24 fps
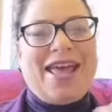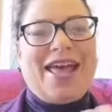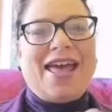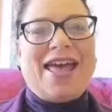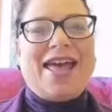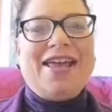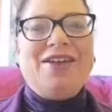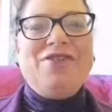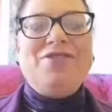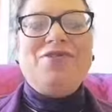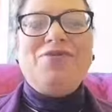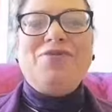
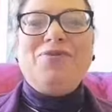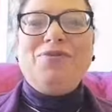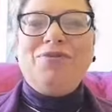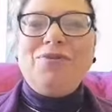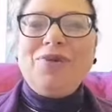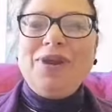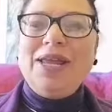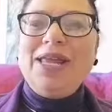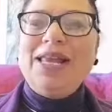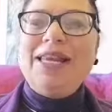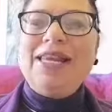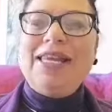And
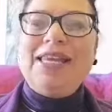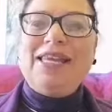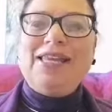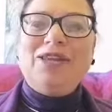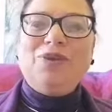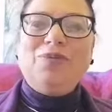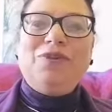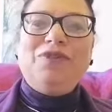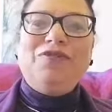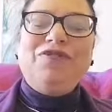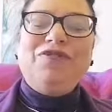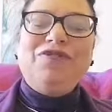really, you
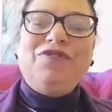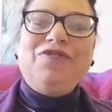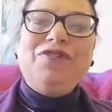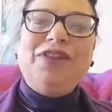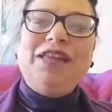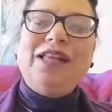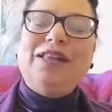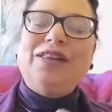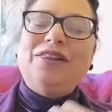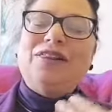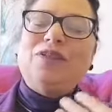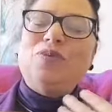will
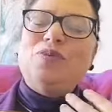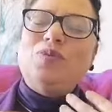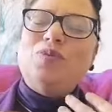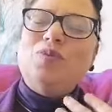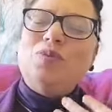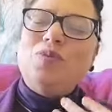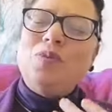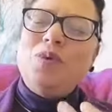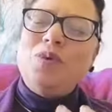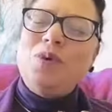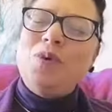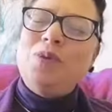feel the
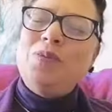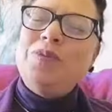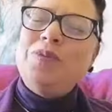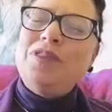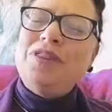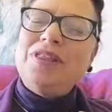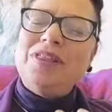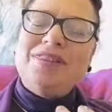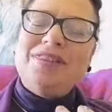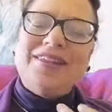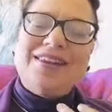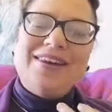warmth
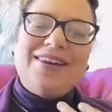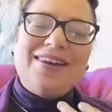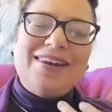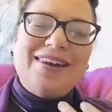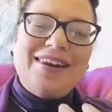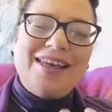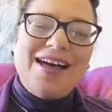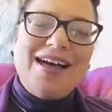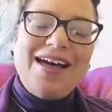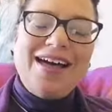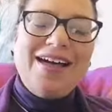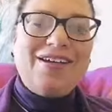and the
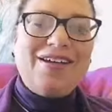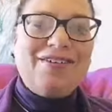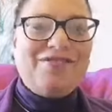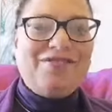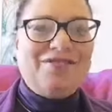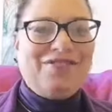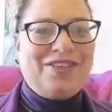love